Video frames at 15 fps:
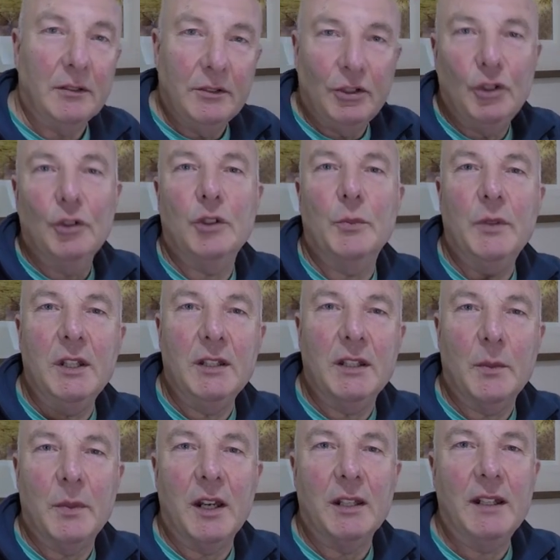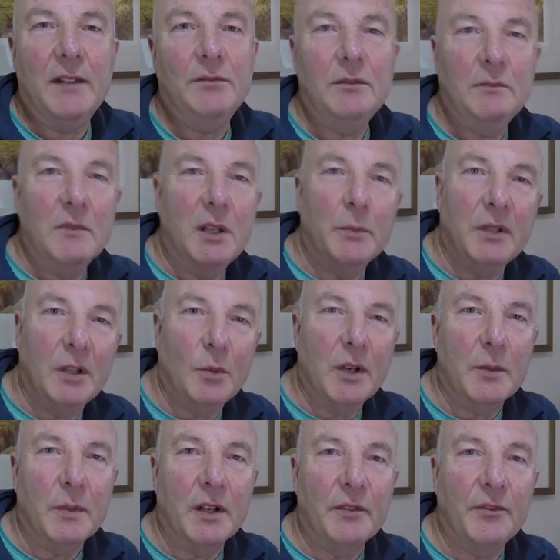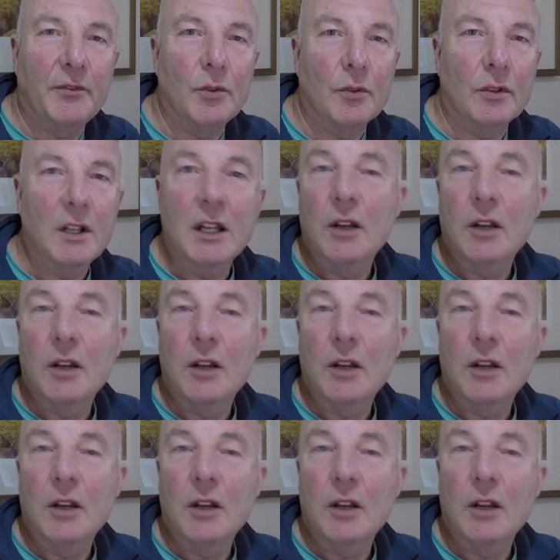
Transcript: You can be in there by 11 and be away by 4.